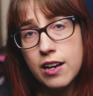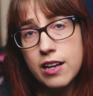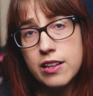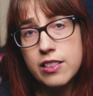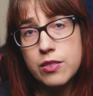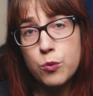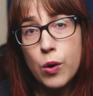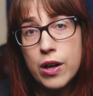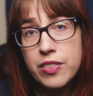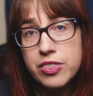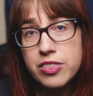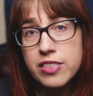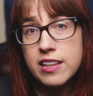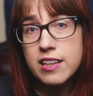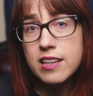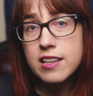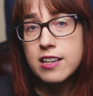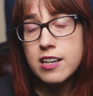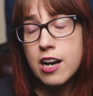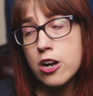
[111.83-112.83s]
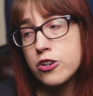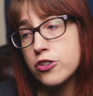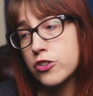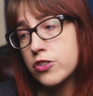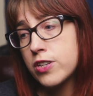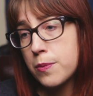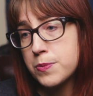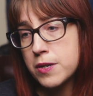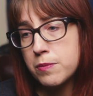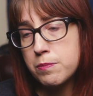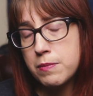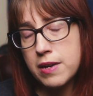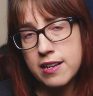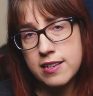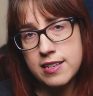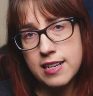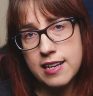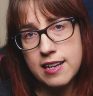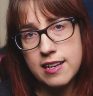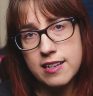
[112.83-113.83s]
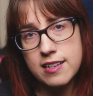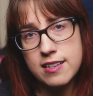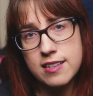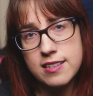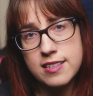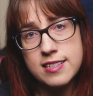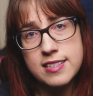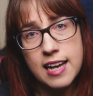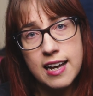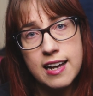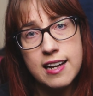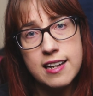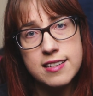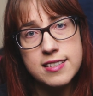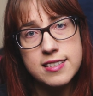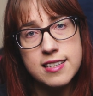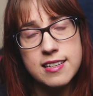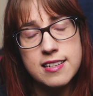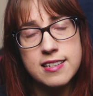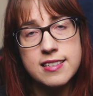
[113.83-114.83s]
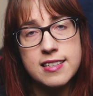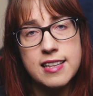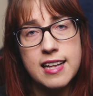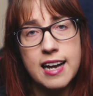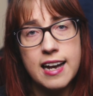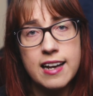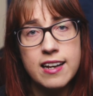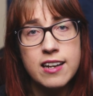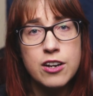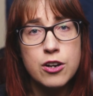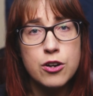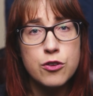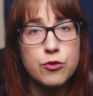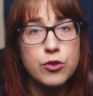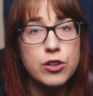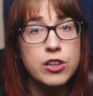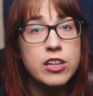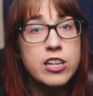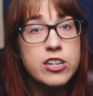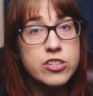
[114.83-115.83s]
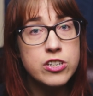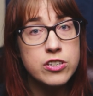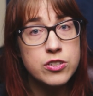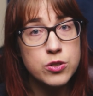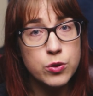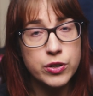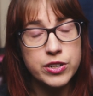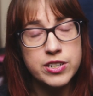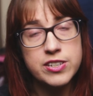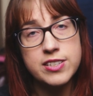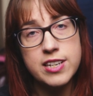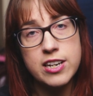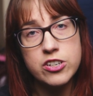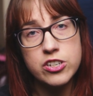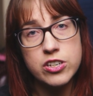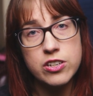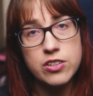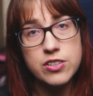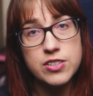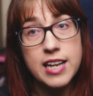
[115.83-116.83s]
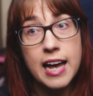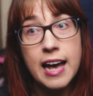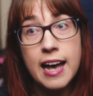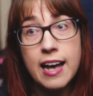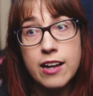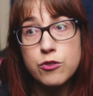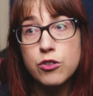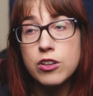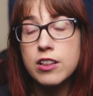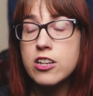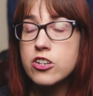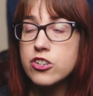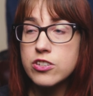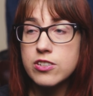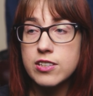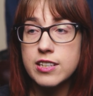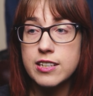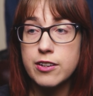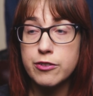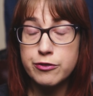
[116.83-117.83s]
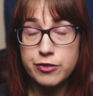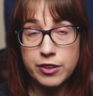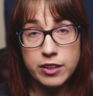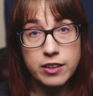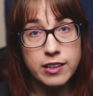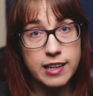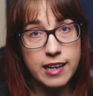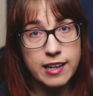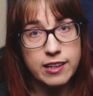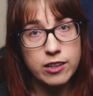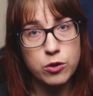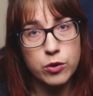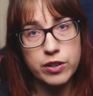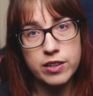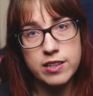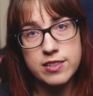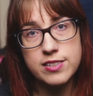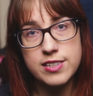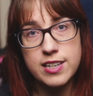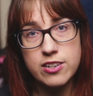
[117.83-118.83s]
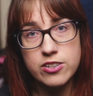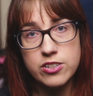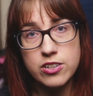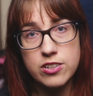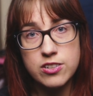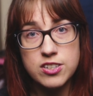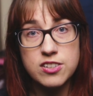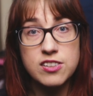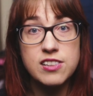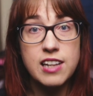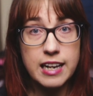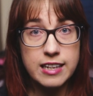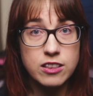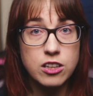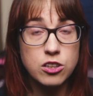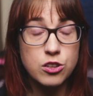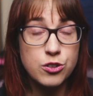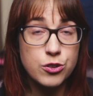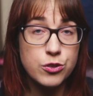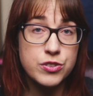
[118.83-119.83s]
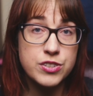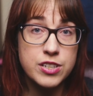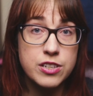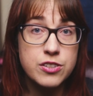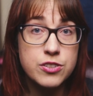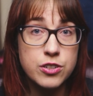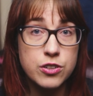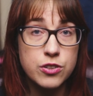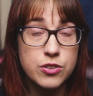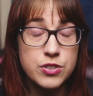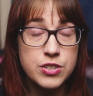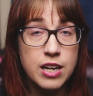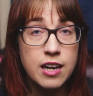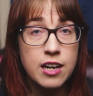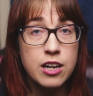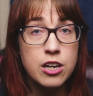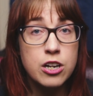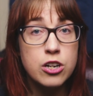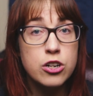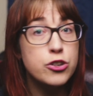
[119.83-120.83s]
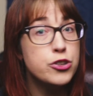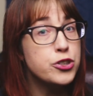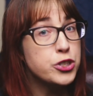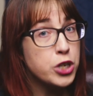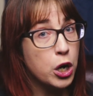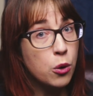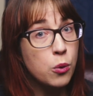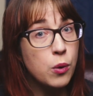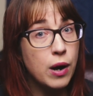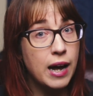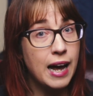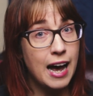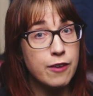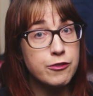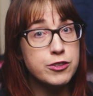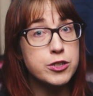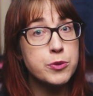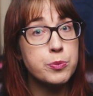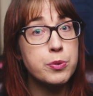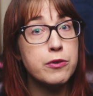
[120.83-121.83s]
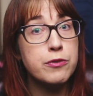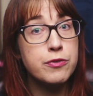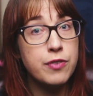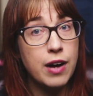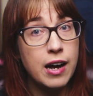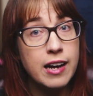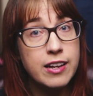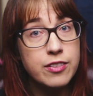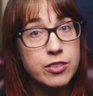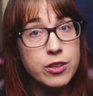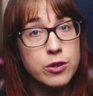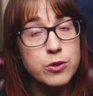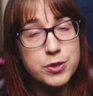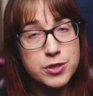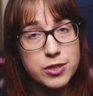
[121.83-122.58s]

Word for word: What the contraception mandate says is that religious organizations and religiously affiliated organizations like the Little Sisters don't have to provide those